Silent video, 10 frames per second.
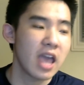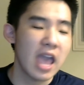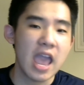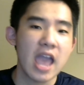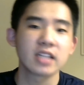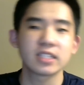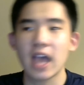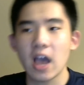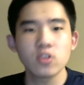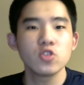and
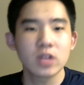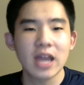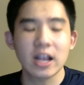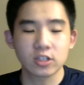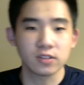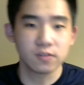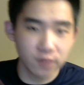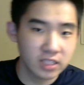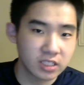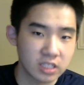how you can actually
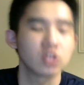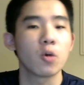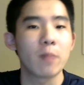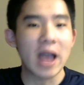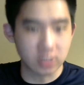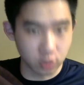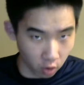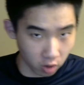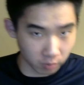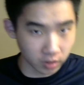fix it to go back to
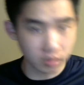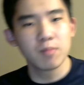normal.